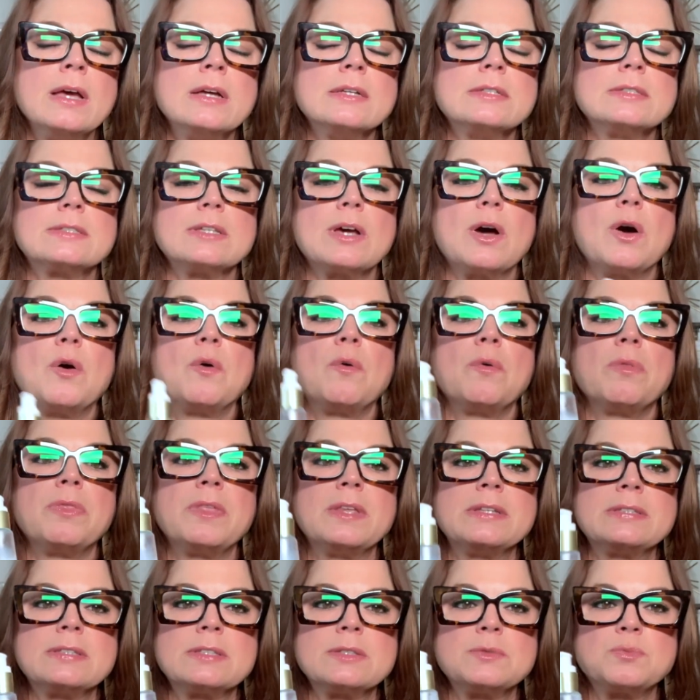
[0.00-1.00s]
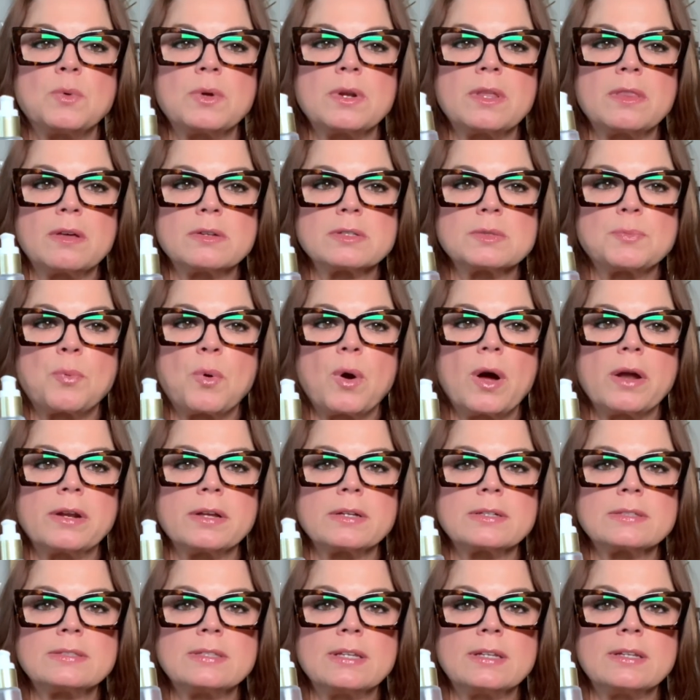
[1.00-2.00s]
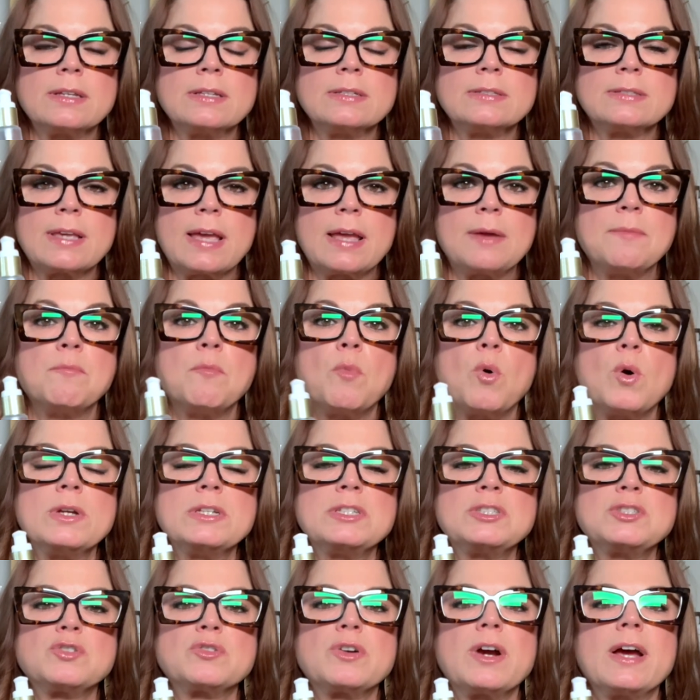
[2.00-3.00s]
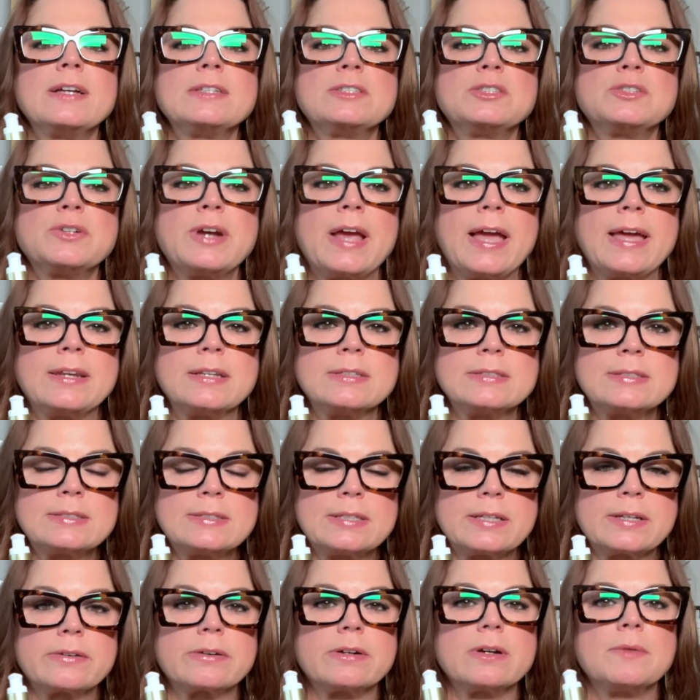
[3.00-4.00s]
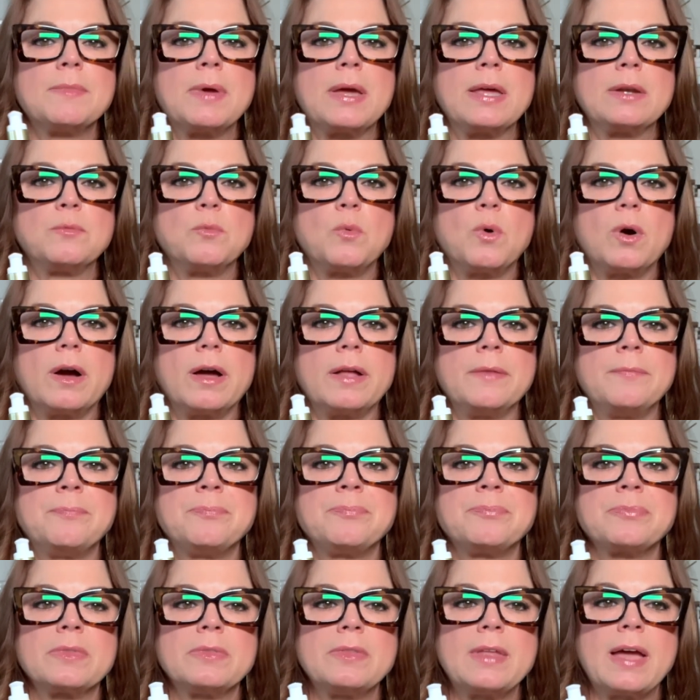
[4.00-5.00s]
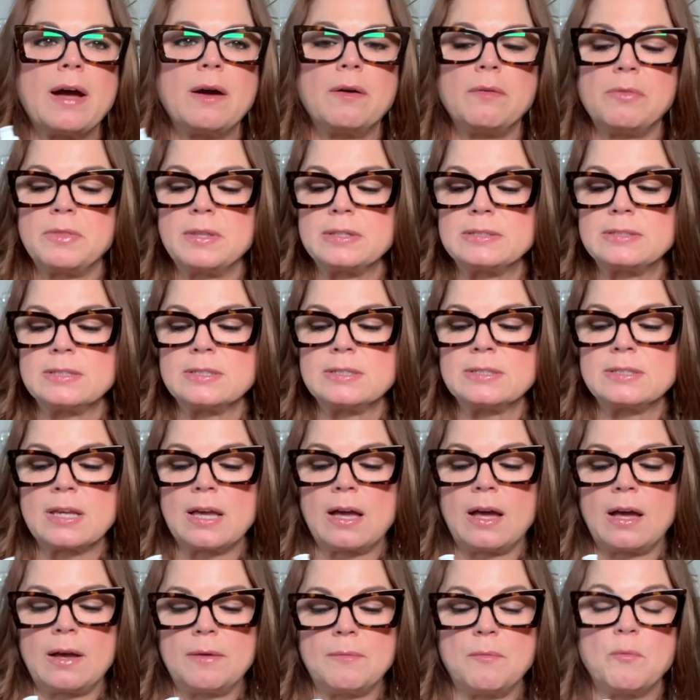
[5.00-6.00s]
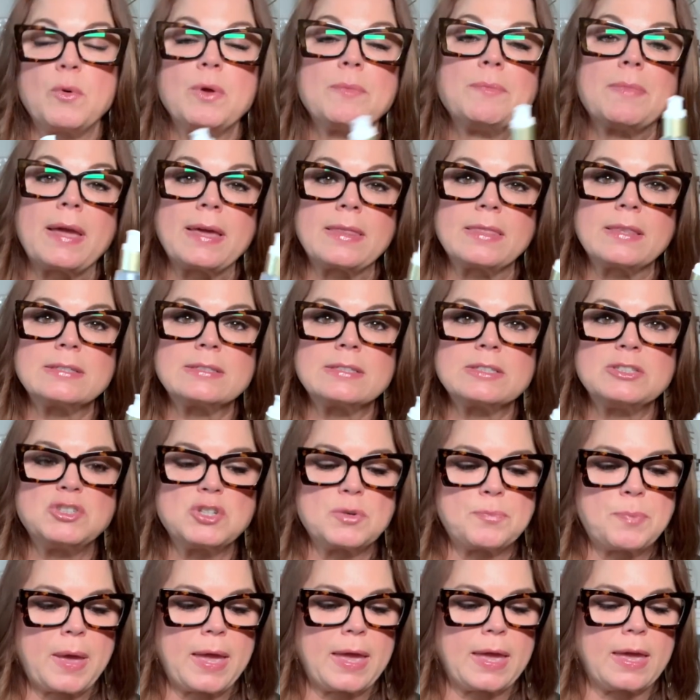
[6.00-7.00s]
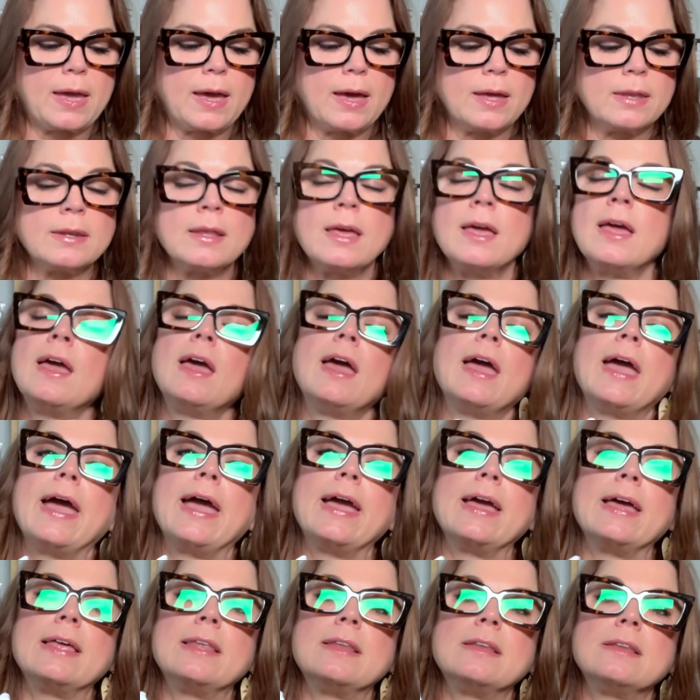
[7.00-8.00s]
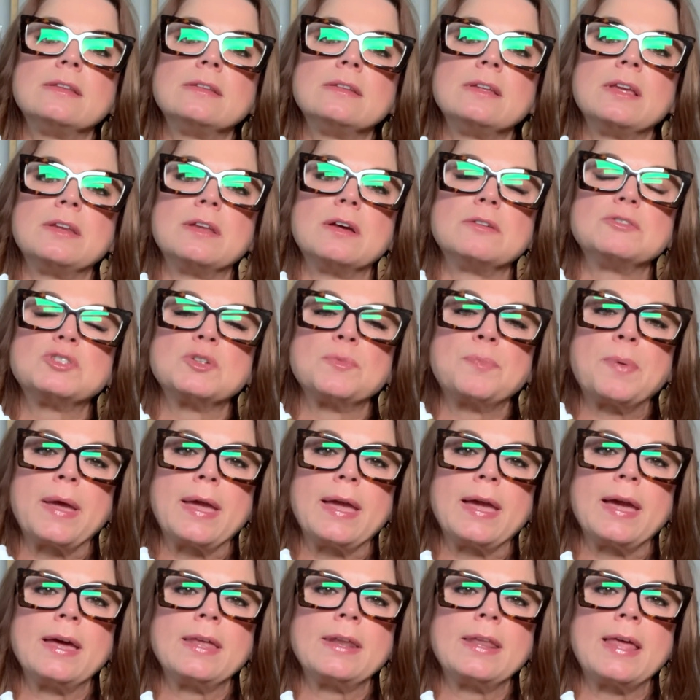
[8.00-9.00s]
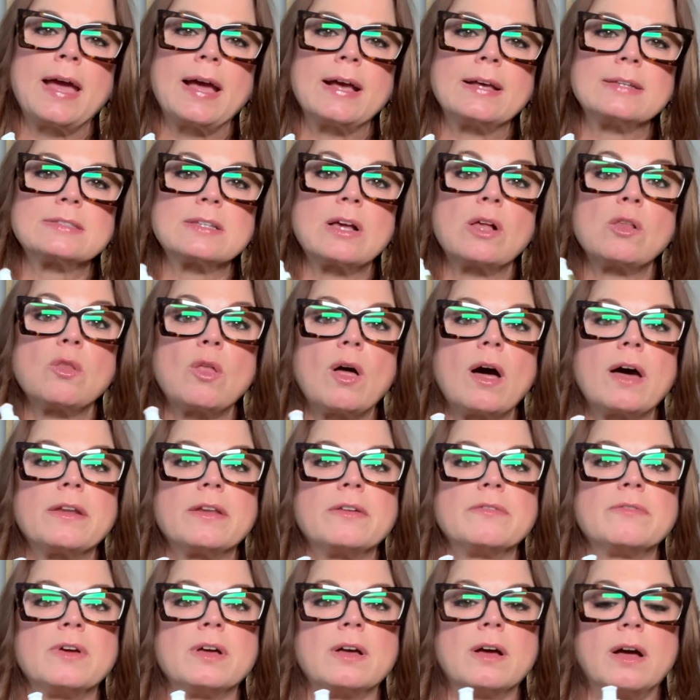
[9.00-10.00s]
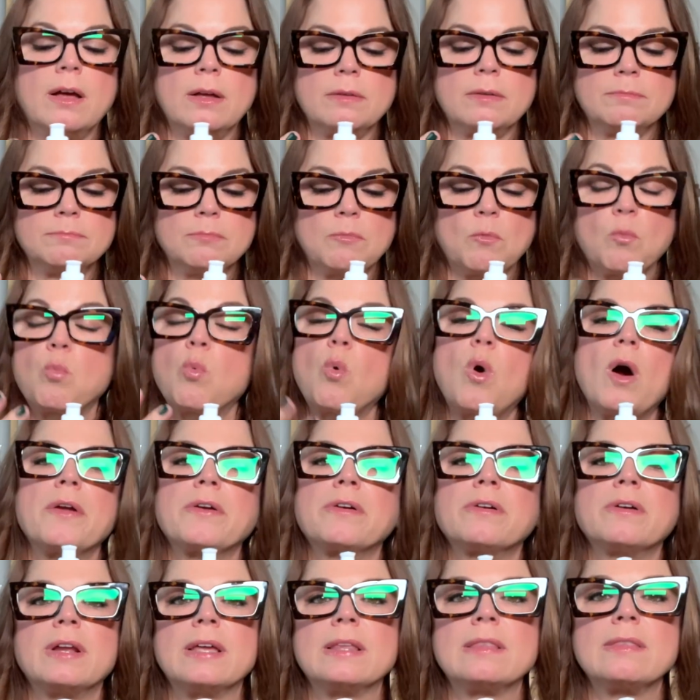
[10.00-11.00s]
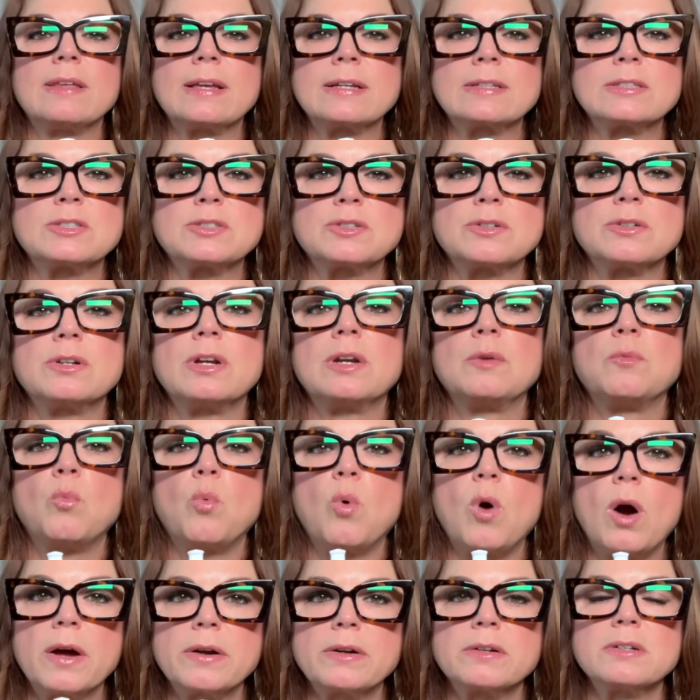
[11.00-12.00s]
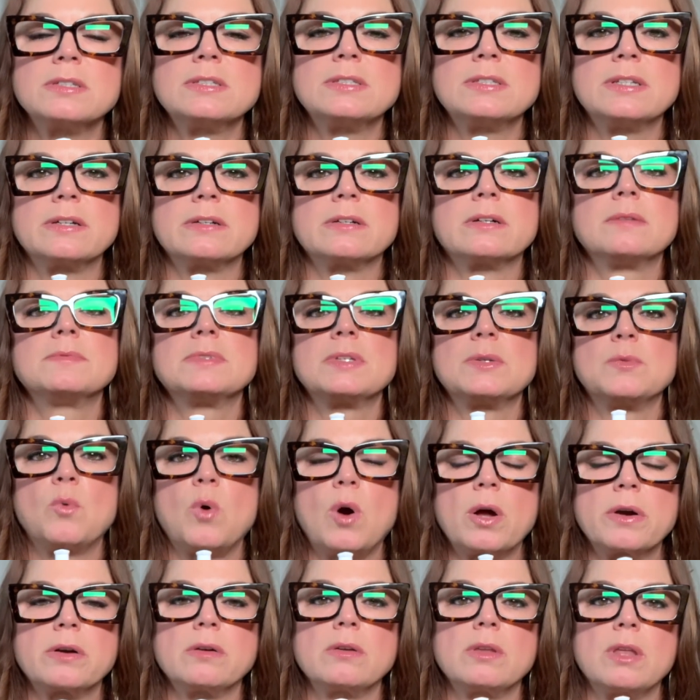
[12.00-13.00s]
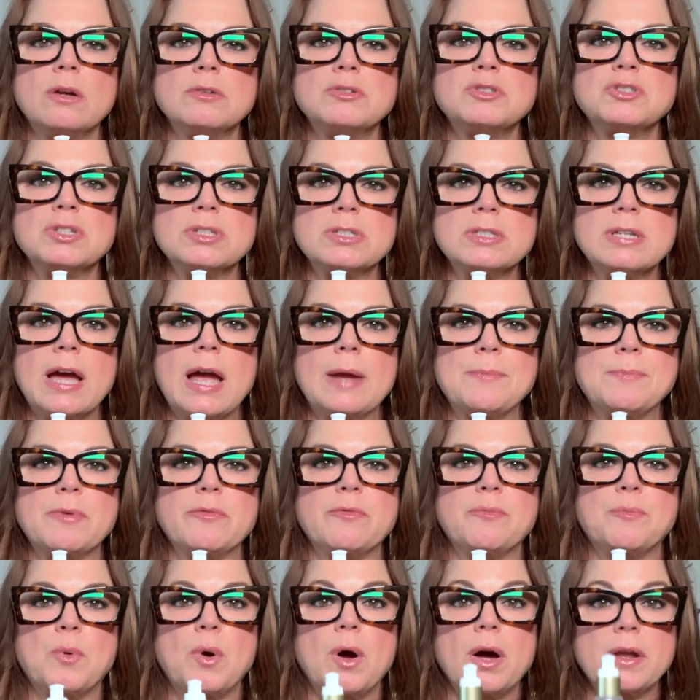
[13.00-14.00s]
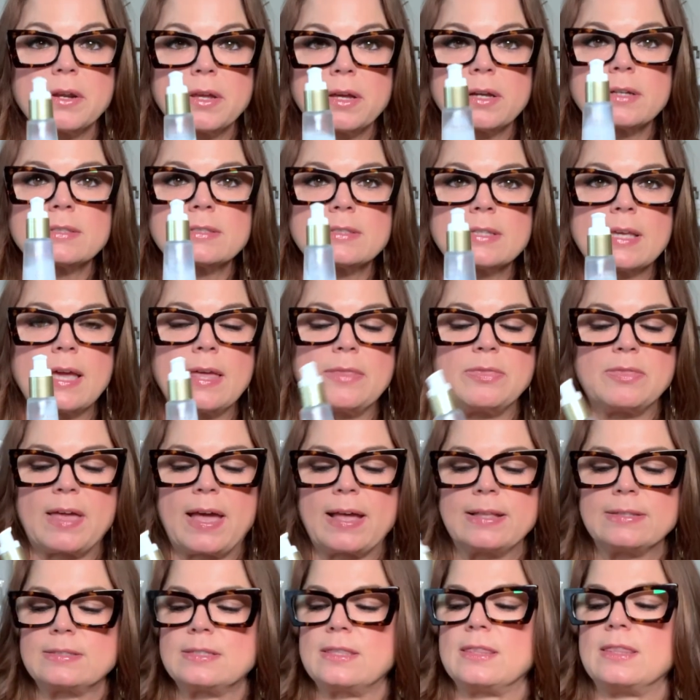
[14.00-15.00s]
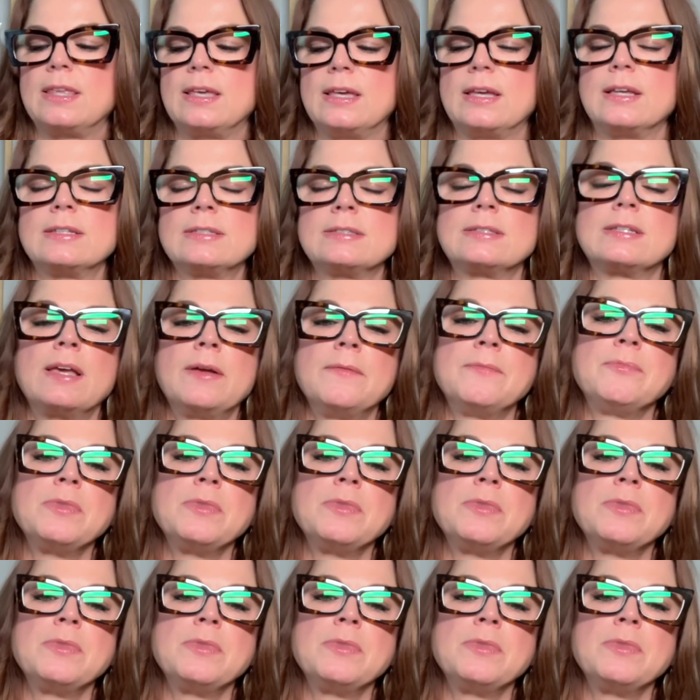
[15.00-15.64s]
So this is one of those products that is a moisturizer and a serum in one. Now this is, we make this in Japan, and Japan has a lot of Water Elixir and water serums and water lotion type of products, and that's this.